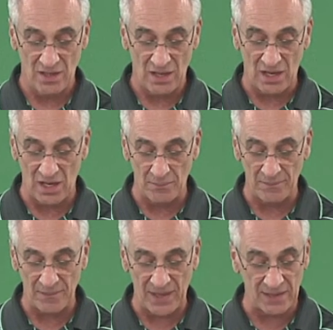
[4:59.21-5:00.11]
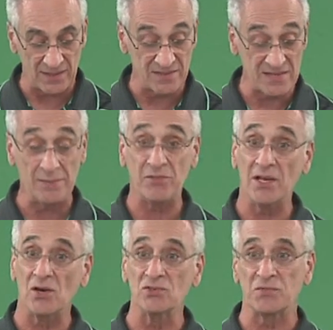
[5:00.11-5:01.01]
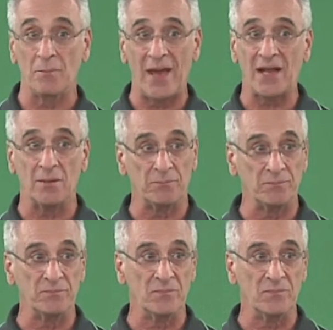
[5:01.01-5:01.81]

And same thing goes for backup.